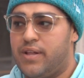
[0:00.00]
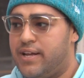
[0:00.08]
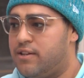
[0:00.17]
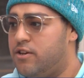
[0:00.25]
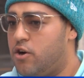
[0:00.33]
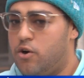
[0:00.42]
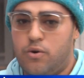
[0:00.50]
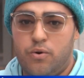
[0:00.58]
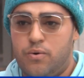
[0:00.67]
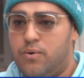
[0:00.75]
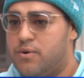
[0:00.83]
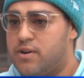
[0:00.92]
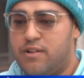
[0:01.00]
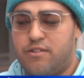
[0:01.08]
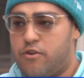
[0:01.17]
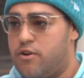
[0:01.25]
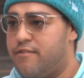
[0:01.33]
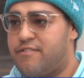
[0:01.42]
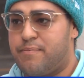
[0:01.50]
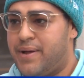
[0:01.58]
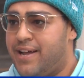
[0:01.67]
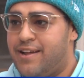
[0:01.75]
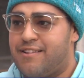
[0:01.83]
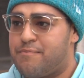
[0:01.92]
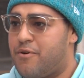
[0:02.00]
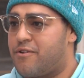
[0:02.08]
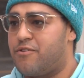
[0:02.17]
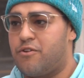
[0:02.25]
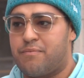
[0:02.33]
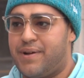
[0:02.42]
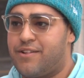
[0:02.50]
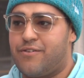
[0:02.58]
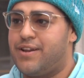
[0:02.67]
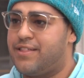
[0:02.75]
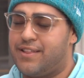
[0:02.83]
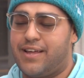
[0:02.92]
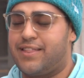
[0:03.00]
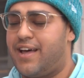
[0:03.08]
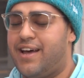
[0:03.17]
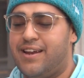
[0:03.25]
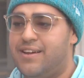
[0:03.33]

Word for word: like no concern of space, personal space, or anything like that